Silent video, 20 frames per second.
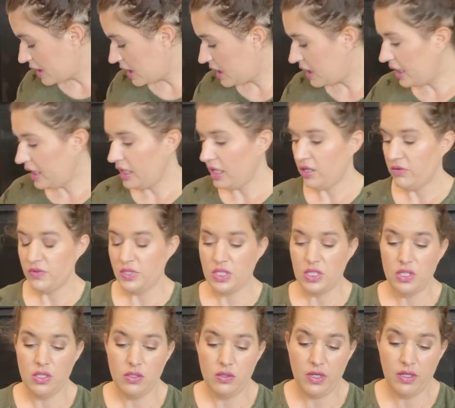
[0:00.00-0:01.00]
I have
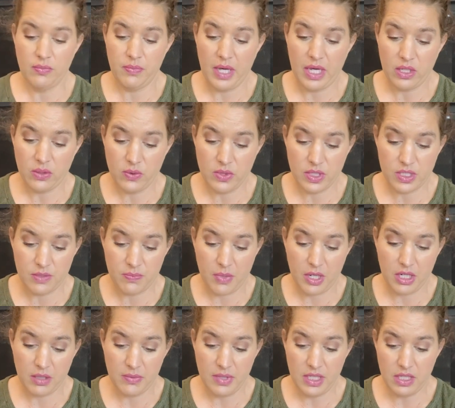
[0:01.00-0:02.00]
2 of Backwards
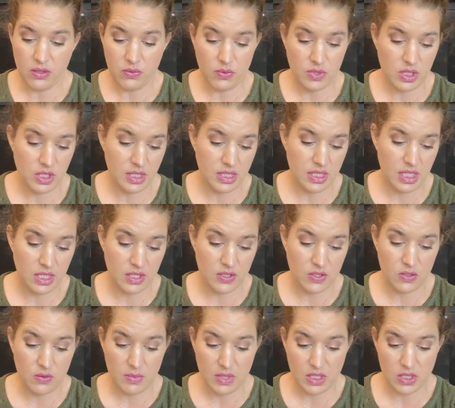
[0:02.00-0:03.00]
Barbie, which is
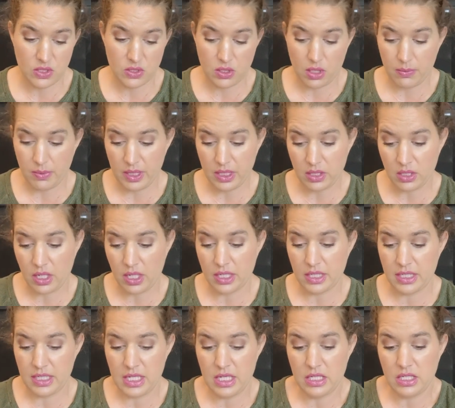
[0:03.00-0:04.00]
Satsuma strawberry and cotton
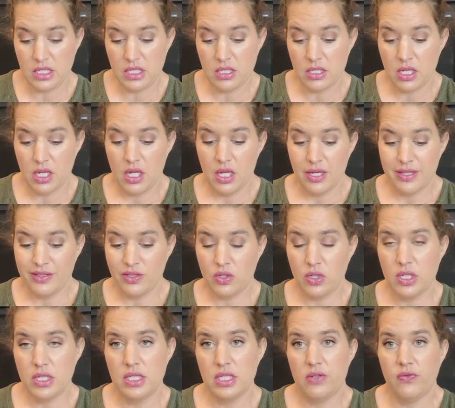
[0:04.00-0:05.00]
candy. They're
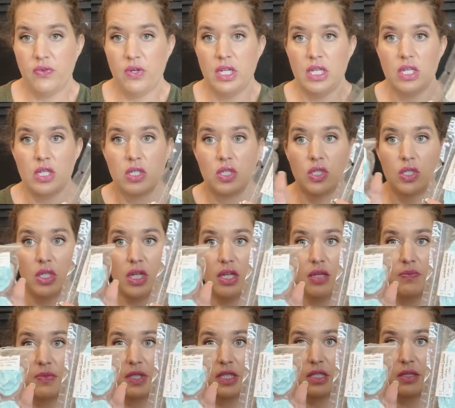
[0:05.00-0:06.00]
in different
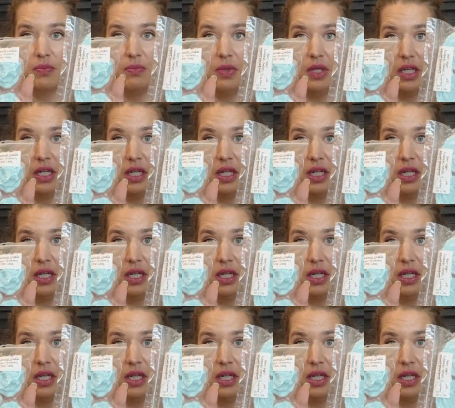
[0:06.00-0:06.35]
shapes, but